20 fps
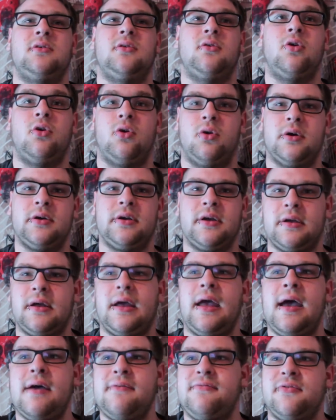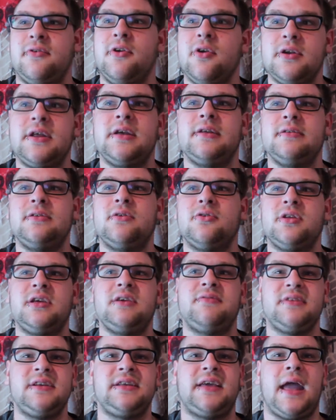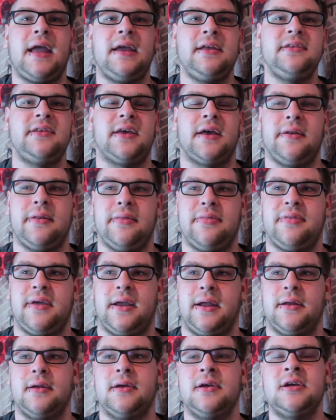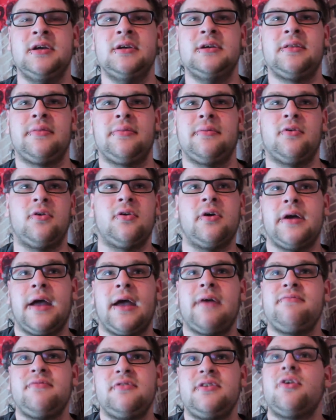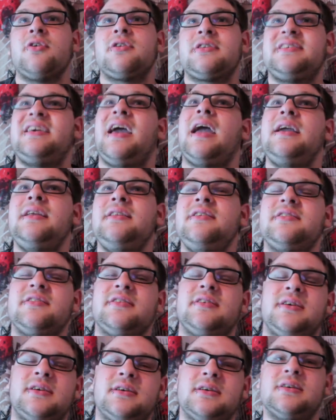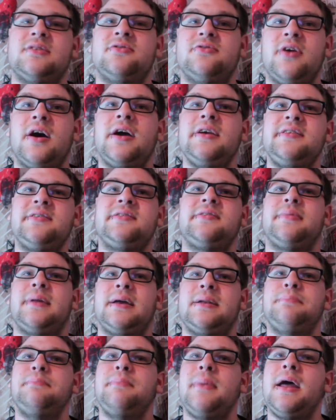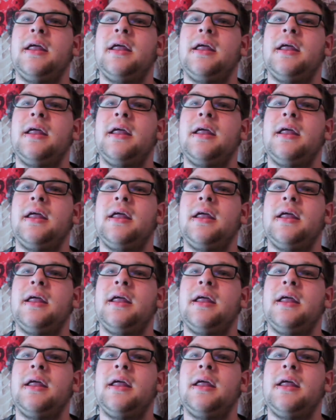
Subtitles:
or have not even gained anything, or have not gained rights that